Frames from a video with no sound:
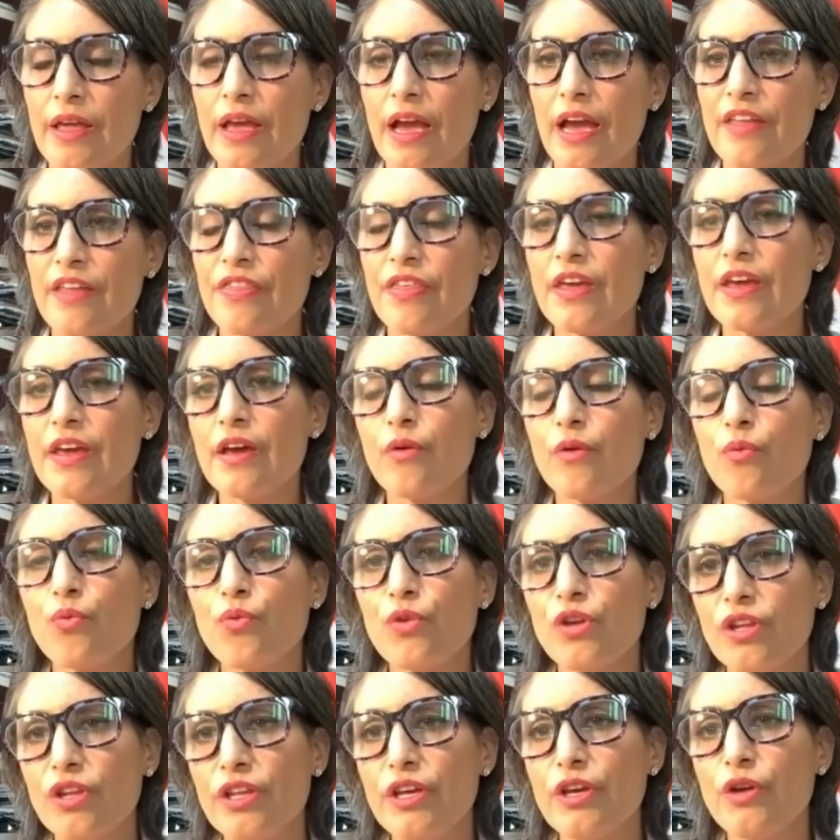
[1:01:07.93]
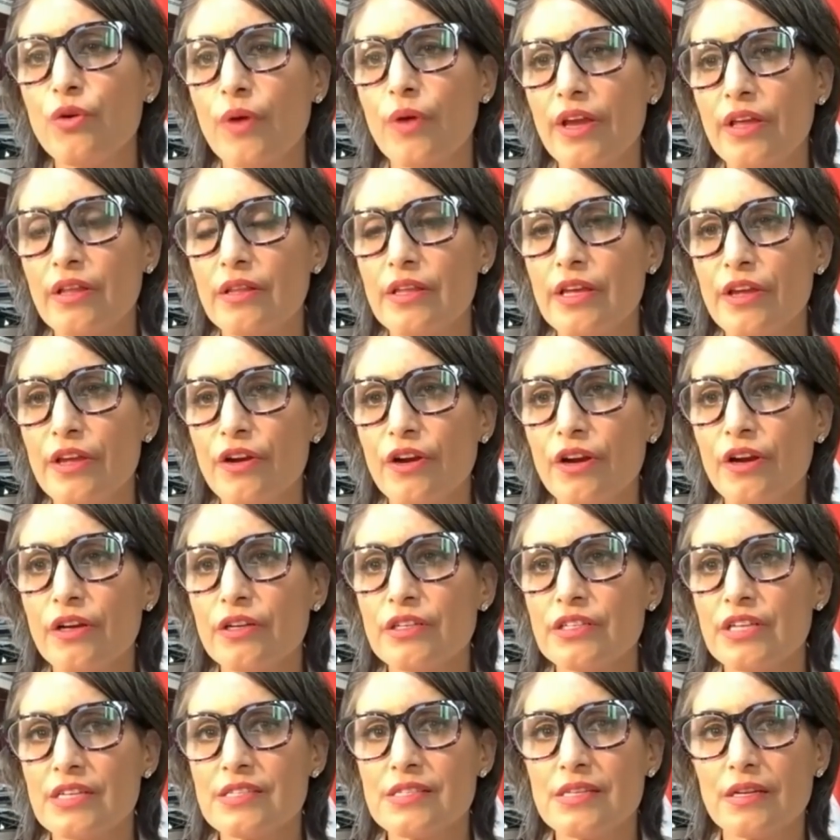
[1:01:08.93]
I think a really great leader
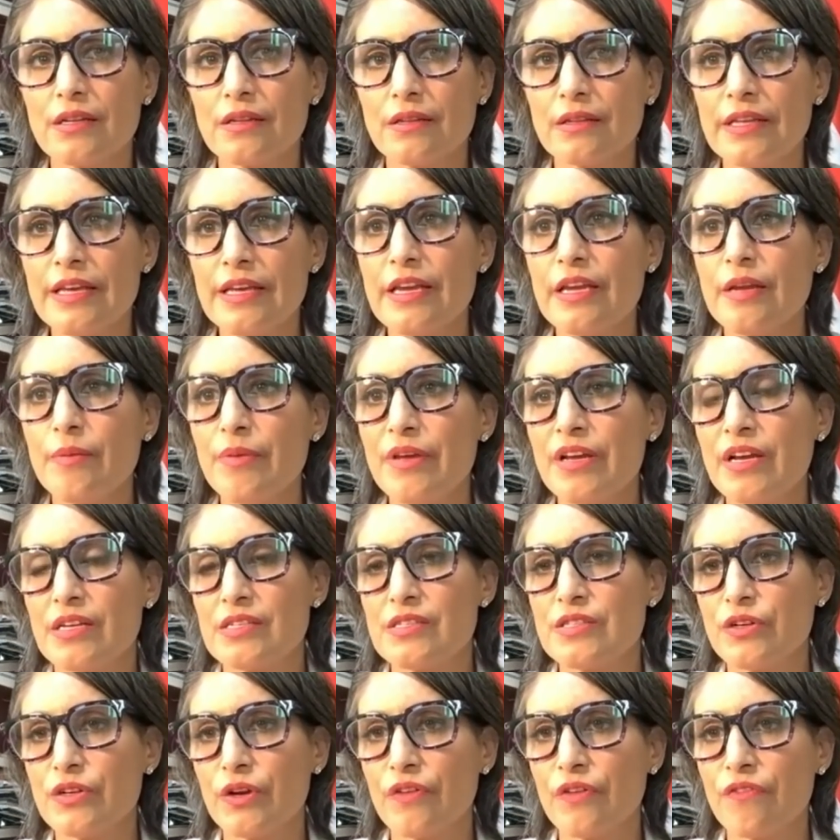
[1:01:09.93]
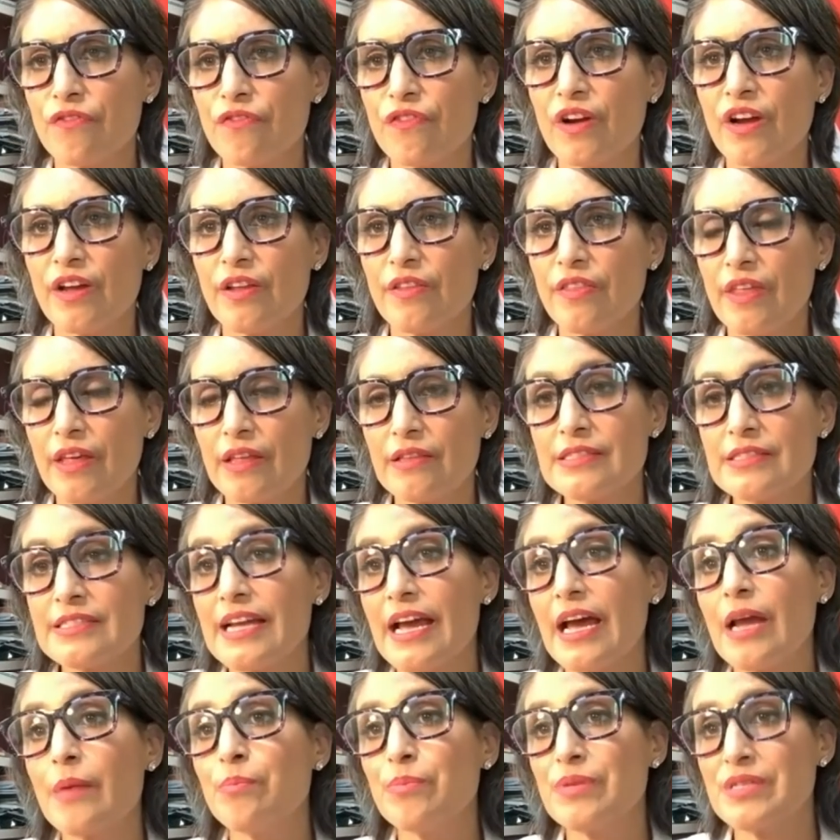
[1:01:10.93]
doesn't lead because they're in front, they
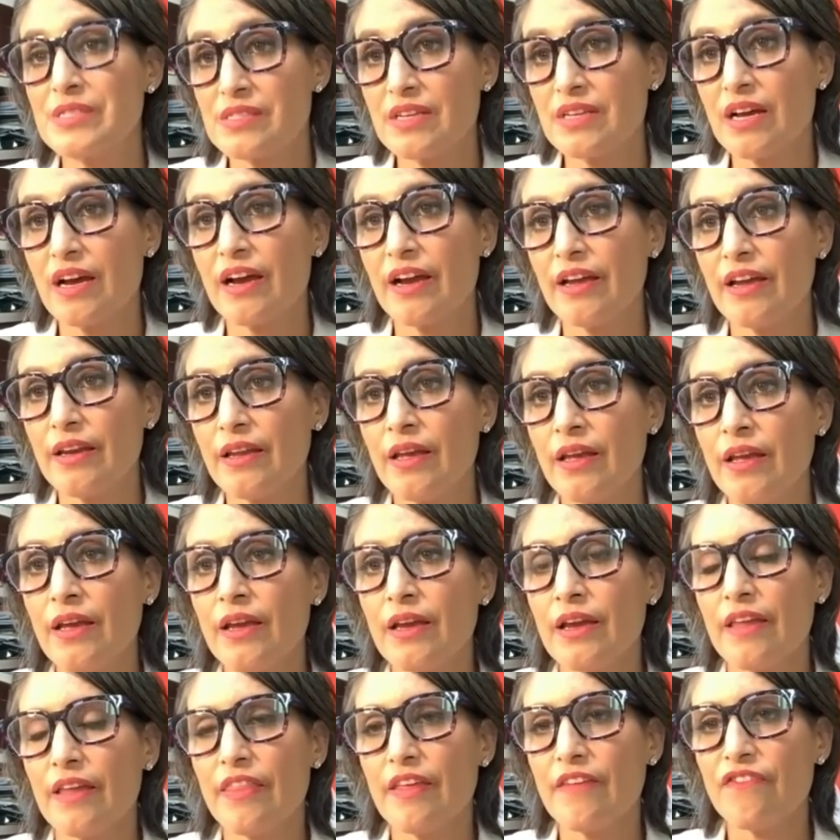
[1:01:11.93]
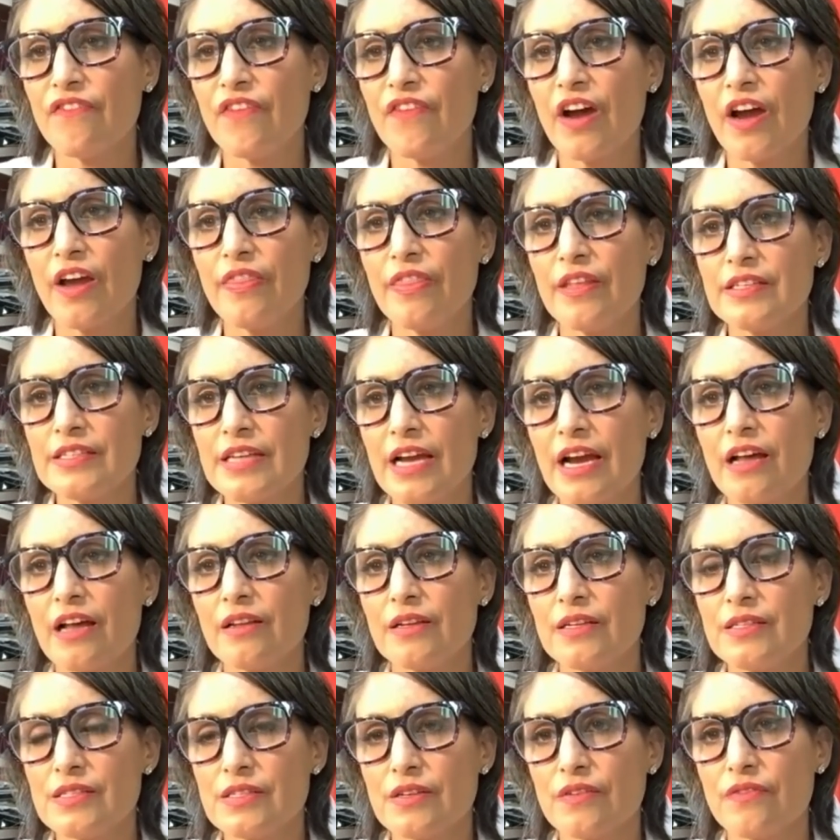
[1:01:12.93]
stand beside and they find the
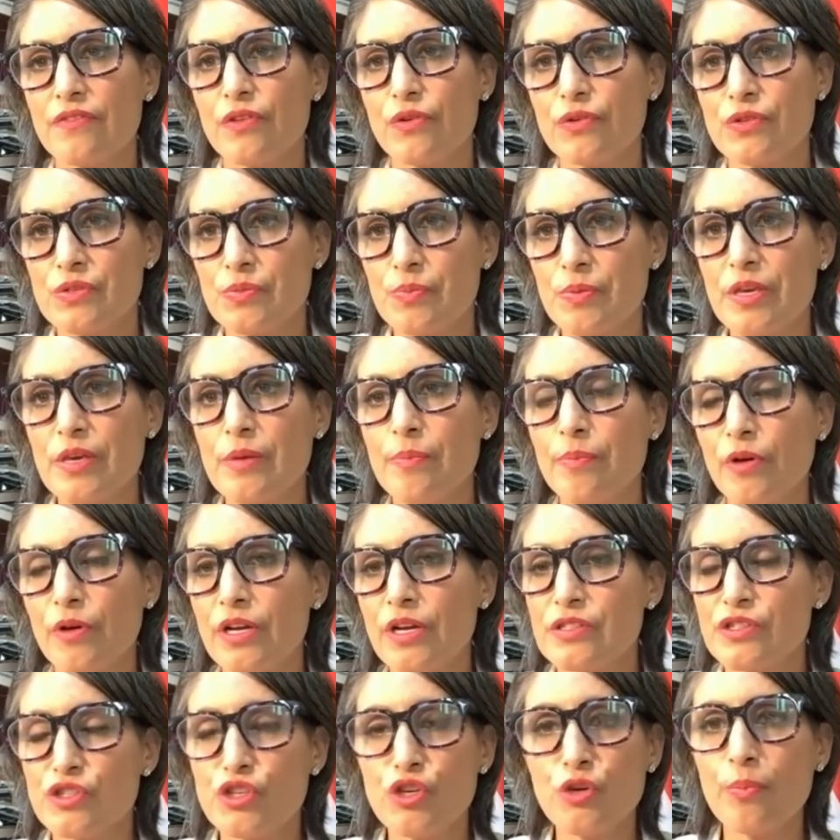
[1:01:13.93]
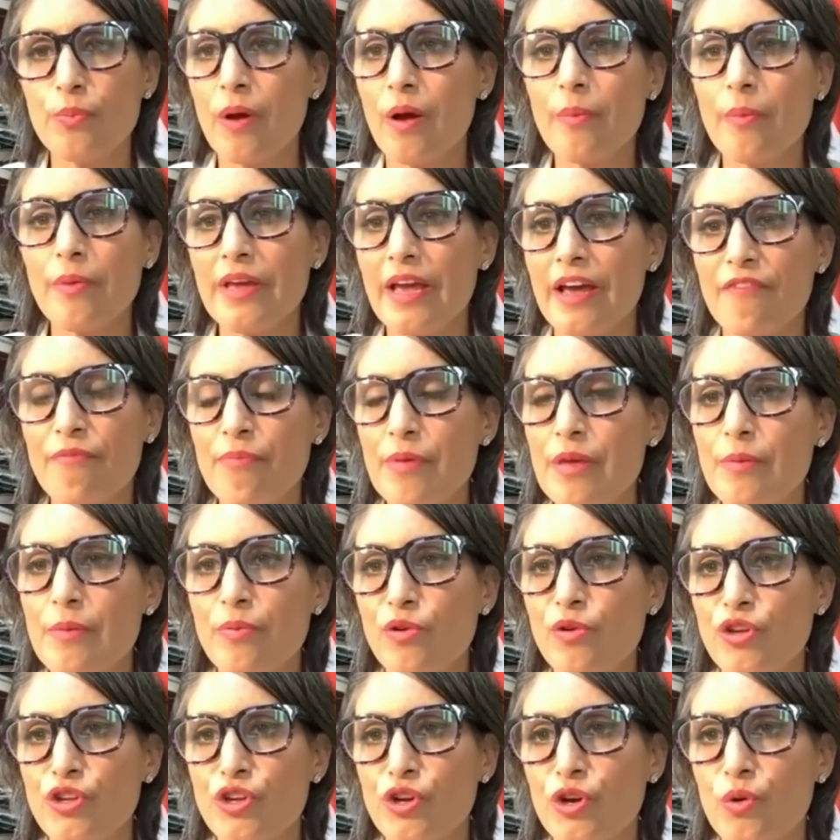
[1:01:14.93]
talents of those people. Because you probably have
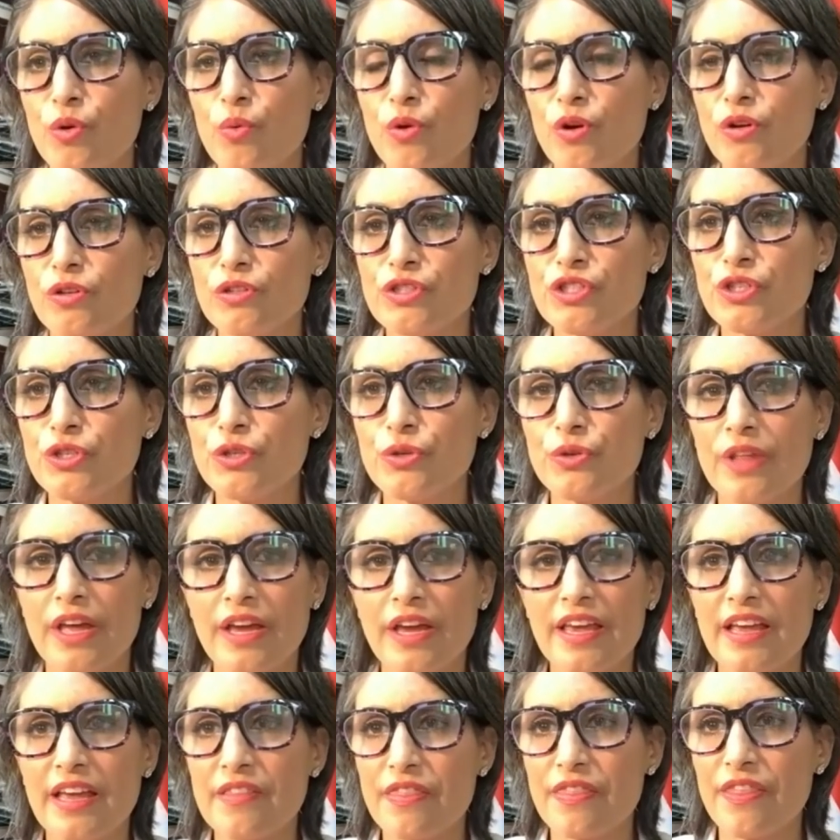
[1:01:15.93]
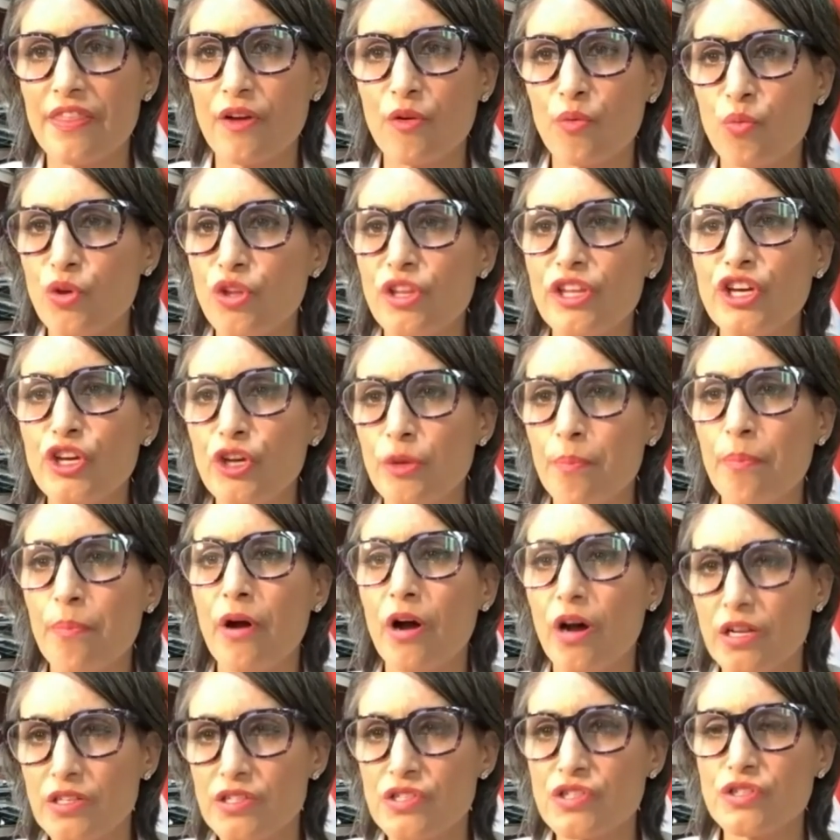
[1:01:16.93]
people in your world too that get, they're really good
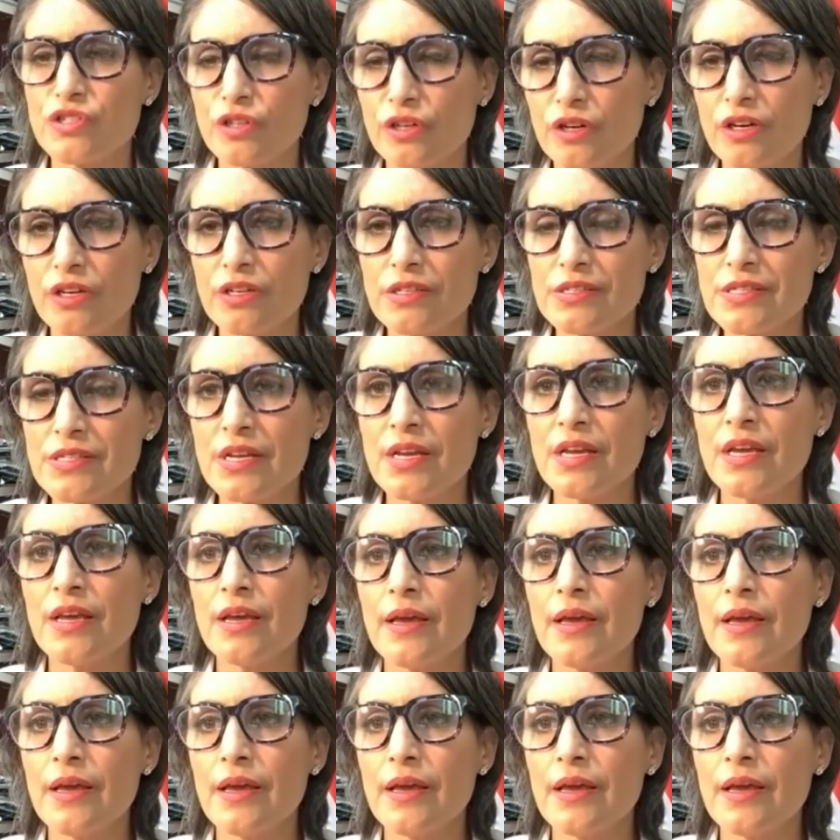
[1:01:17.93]
pot stirrers.